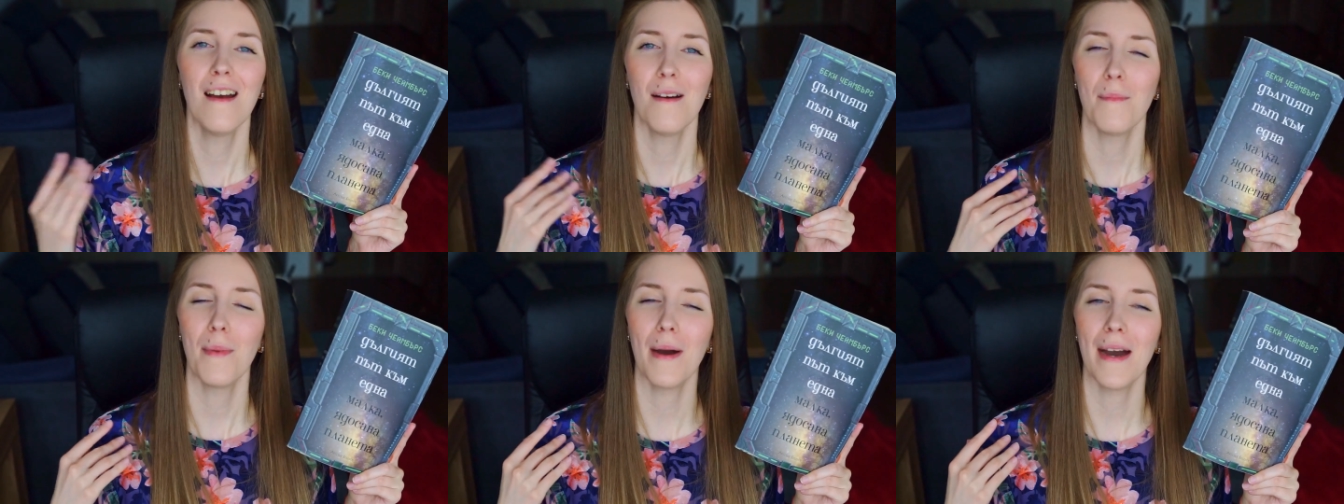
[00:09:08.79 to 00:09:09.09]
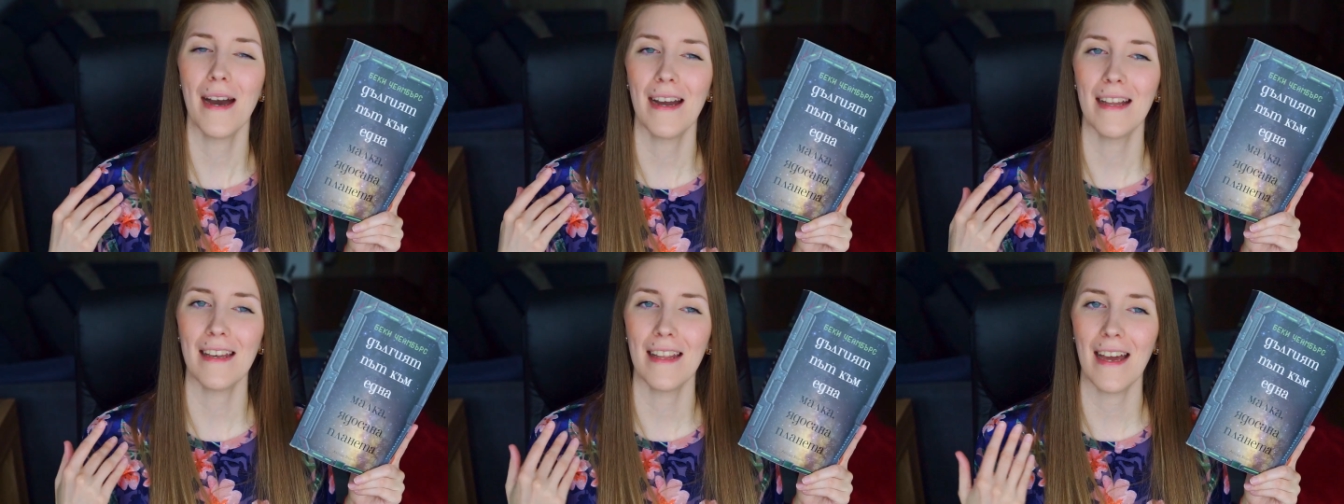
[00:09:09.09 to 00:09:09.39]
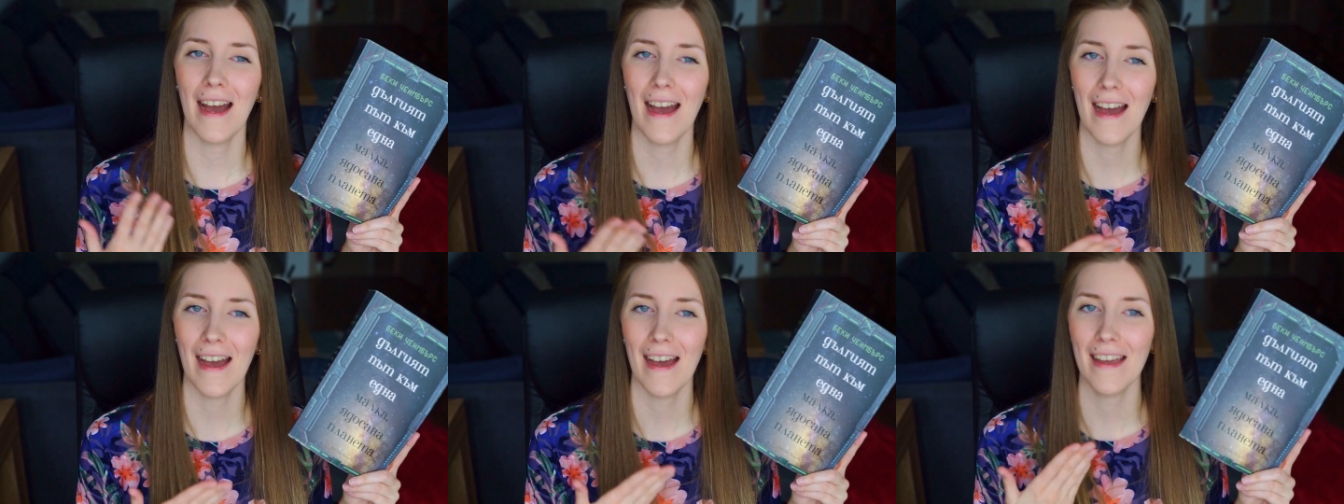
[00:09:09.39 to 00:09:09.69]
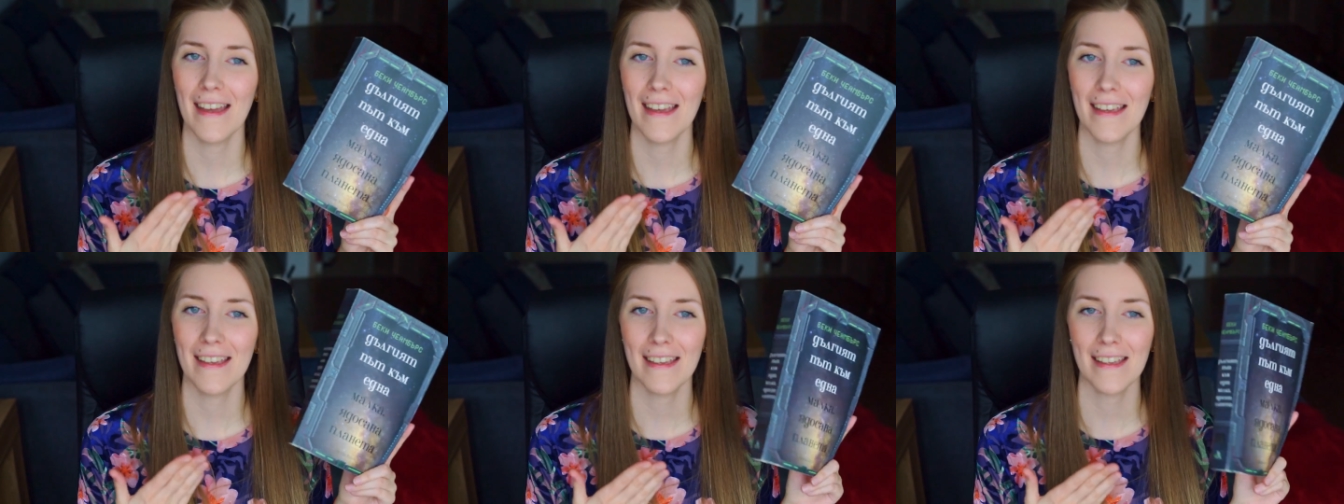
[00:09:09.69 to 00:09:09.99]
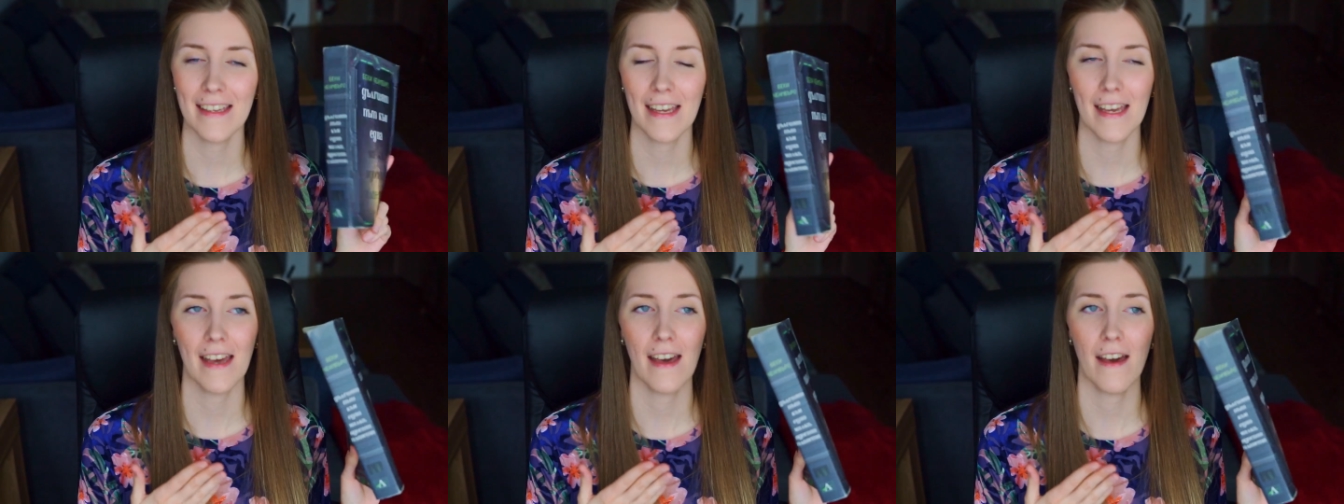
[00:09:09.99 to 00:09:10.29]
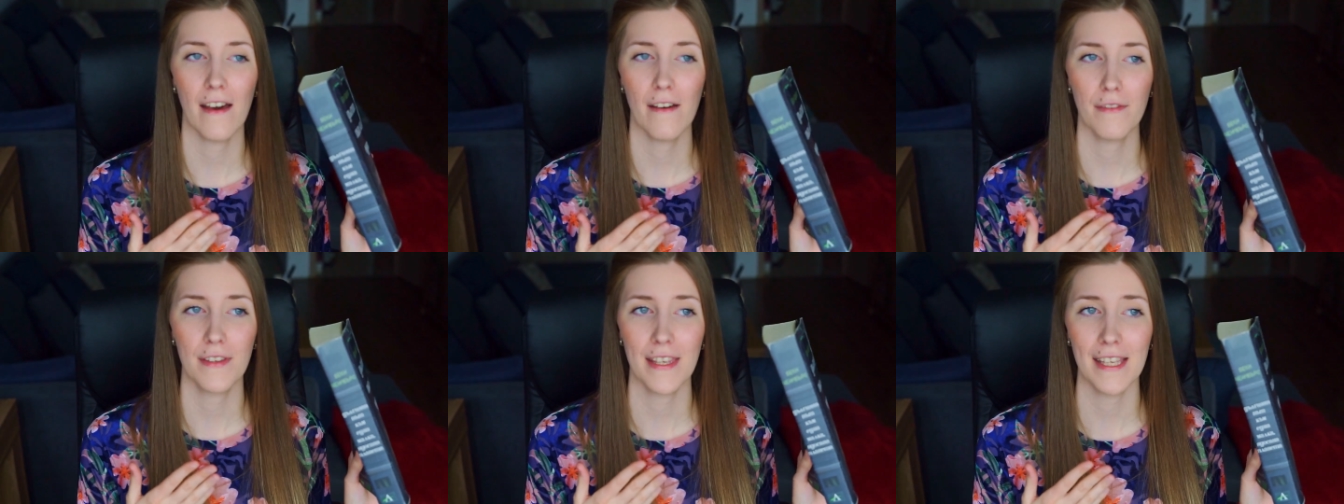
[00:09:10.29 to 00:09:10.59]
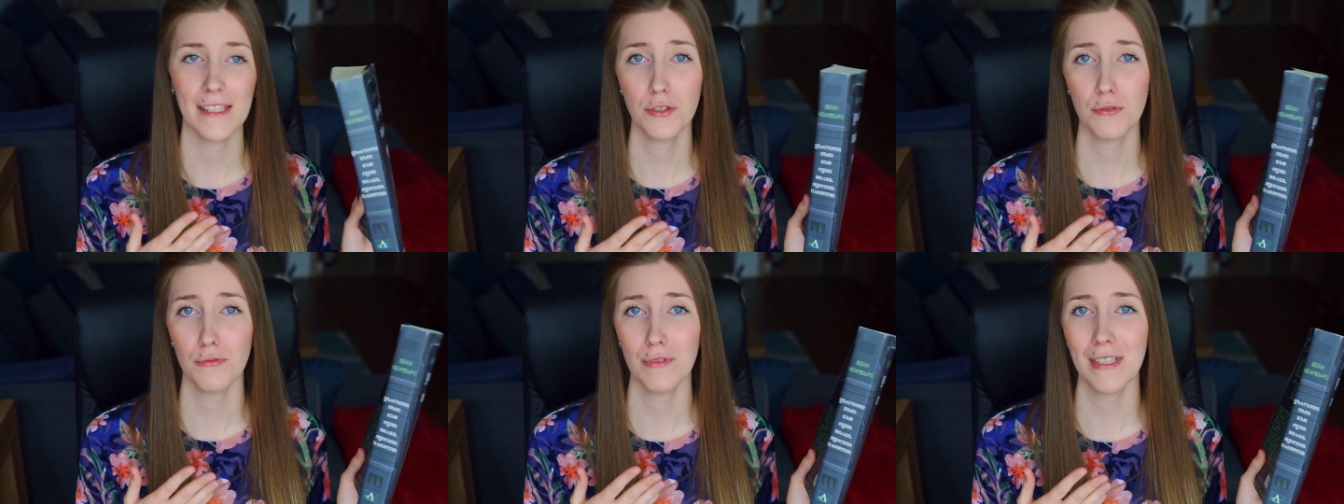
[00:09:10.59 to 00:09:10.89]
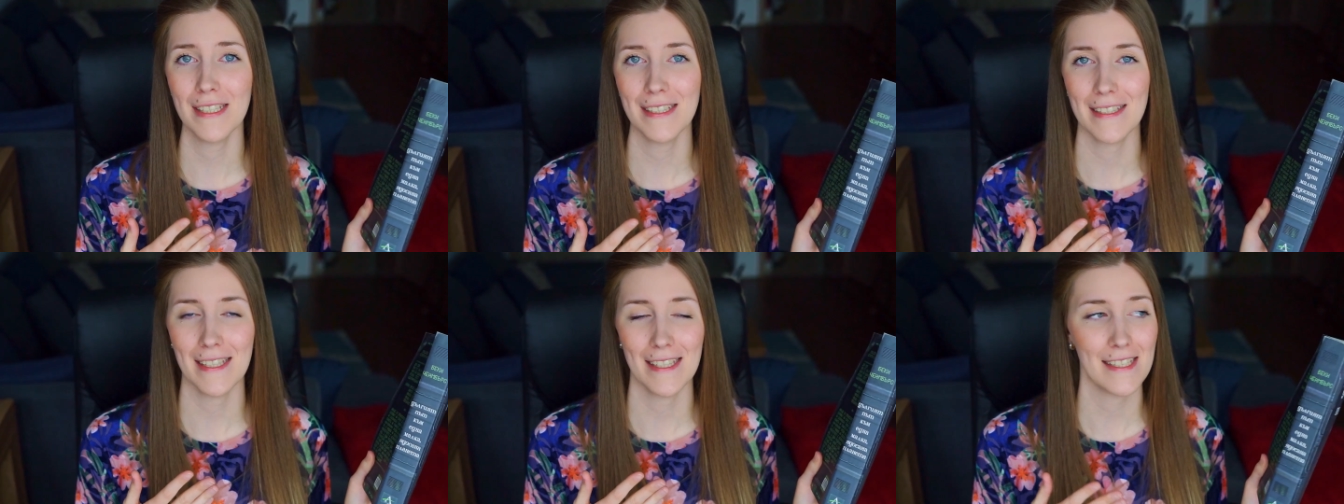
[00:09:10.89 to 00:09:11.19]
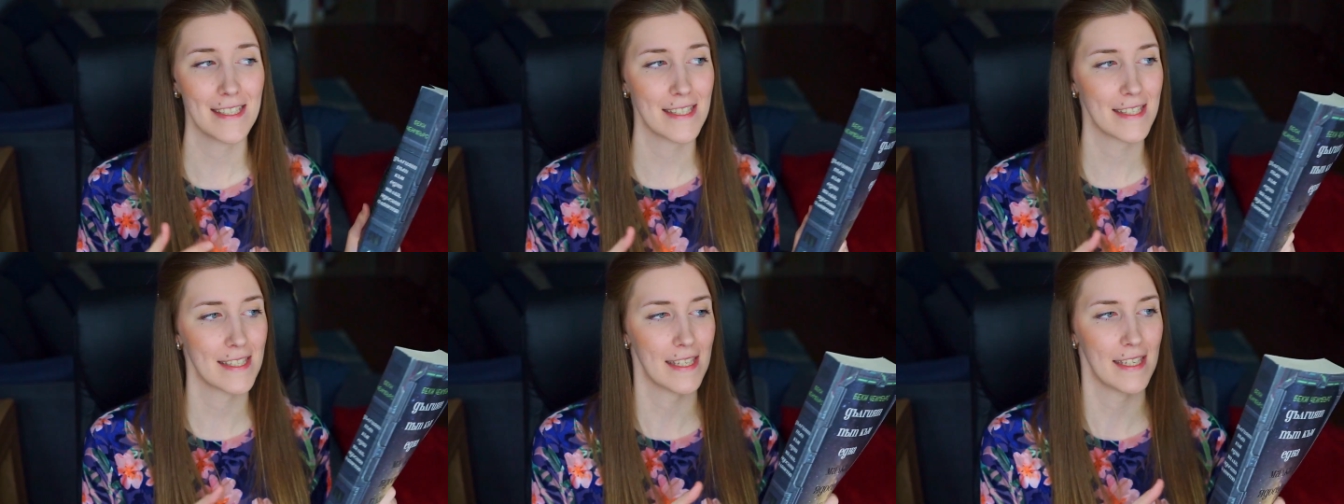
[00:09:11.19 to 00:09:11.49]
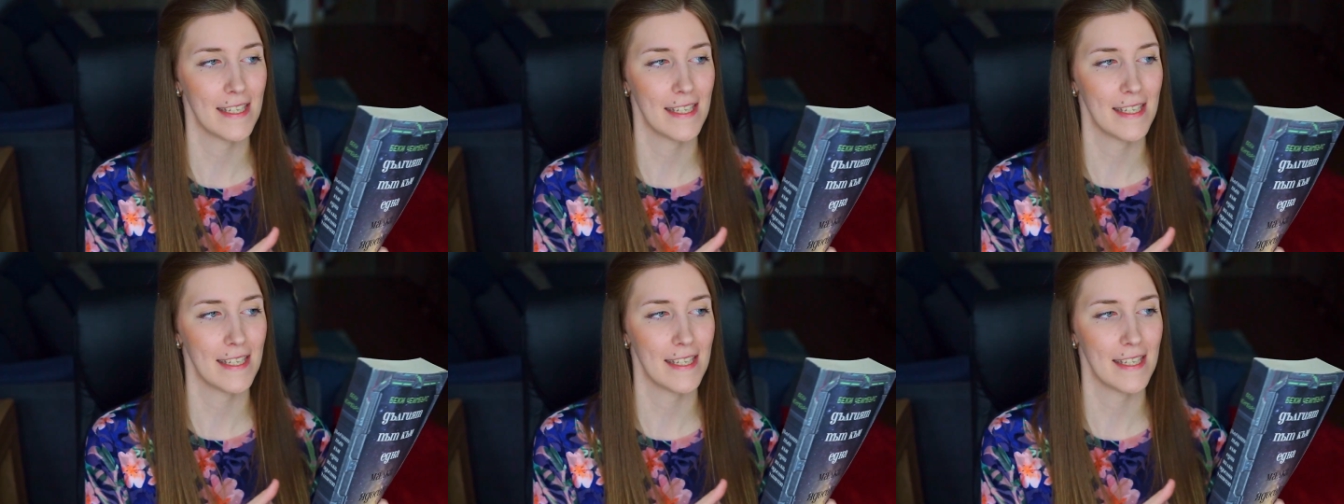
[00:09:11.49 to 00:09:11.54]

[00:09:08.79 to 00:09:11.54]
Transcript: But I have yet to read this.